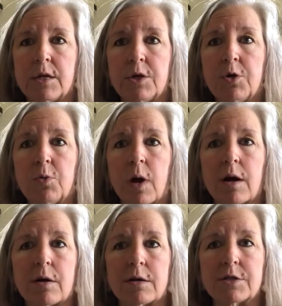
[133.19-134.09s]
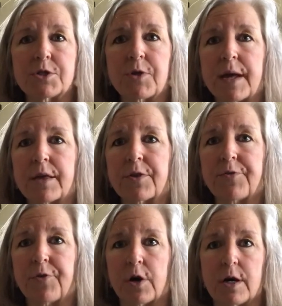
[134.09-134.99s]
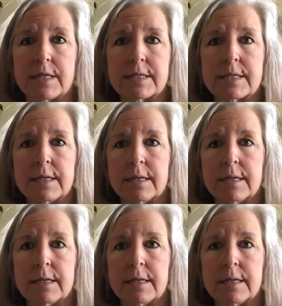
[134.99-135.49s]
you are our strength for us,